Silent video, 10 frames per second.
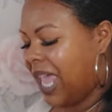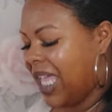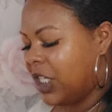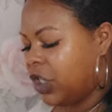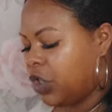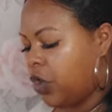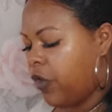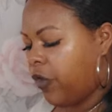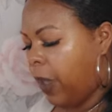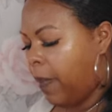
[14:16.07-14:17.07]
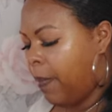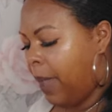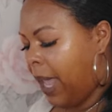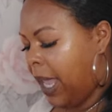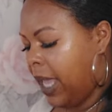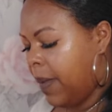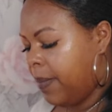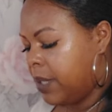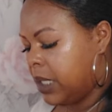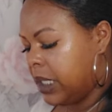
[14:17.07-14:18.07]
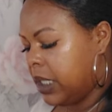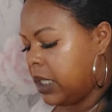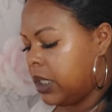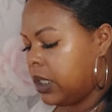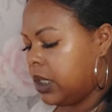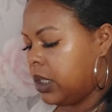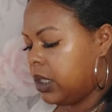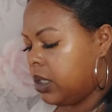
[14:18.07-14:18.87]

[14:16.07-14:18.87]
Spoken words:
end of May, please?